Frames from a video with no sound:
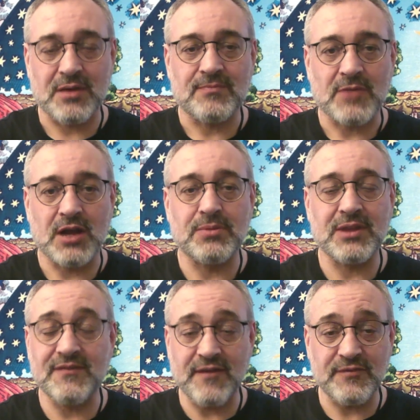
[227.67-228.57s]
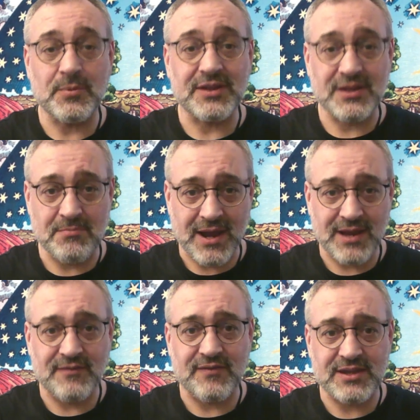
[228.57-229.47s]
I believe everybody can
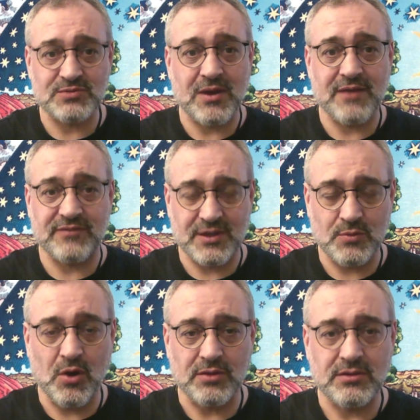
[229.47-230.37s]
manifest whatever they want,